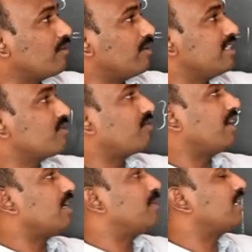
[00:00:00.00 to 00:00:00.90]
one is
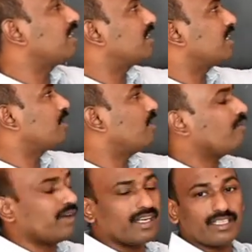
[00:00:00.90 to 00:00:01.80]
fundamental theorem
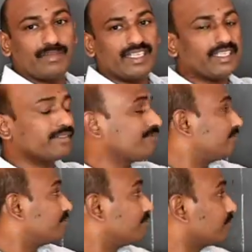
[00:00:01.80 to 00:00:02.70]
of arithmetic,
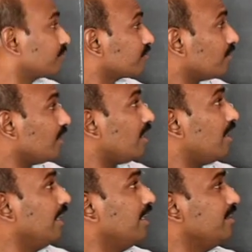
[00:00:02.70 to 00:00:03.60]

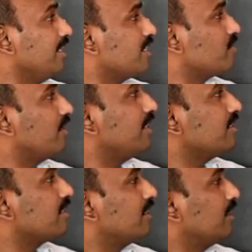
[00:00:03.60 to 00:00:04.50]
and the next one
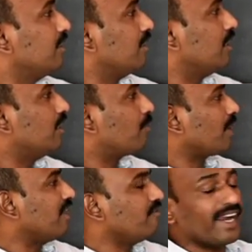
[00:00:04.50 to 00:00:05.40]
is
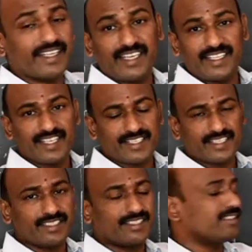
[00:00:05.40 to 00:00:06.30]
prime
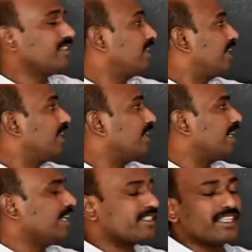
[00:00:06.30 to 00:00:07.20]
factorizations, and
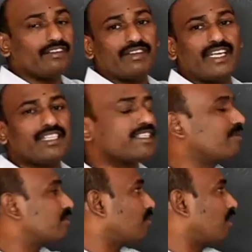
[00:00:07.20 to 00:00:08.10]
HCF and
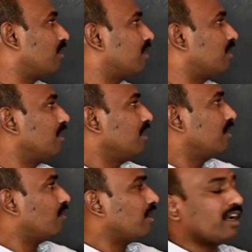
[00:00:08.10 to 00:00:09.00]
LCM, small
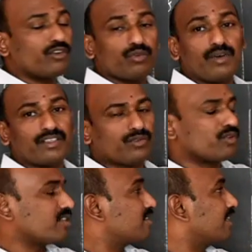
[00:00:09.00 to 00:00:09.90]
1 or 2 marks
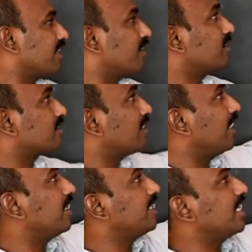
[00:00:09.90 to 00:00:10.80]
questions they can ask.
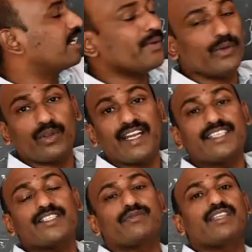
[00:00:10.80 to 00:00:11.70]
And here
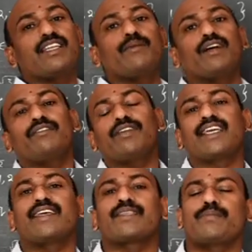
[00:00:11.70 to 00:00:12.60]
Euclid's division lemma we
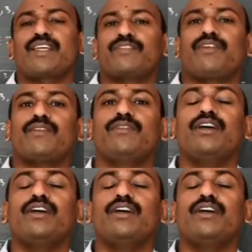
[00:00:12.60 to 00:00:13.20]
can expect from